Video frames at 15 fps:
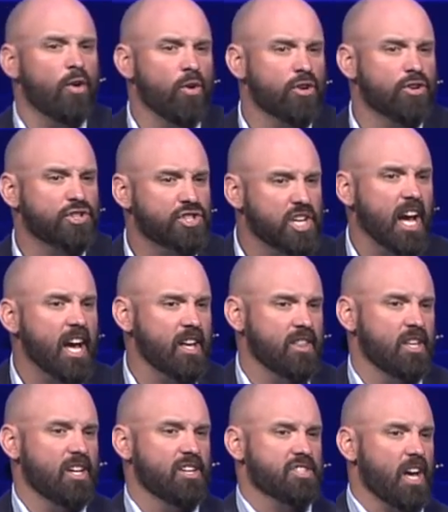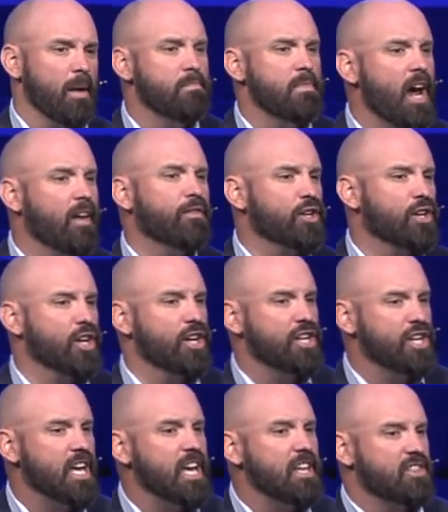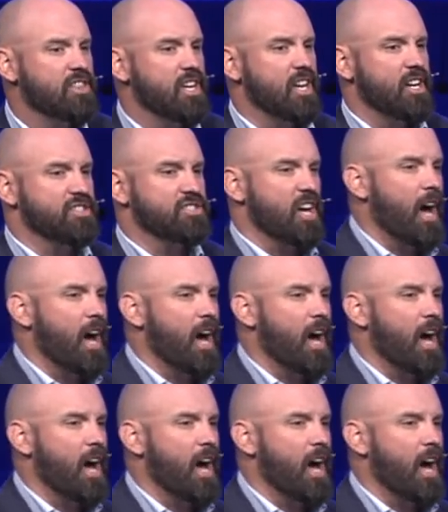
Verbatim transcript: don't understand this. I'm never going to need this.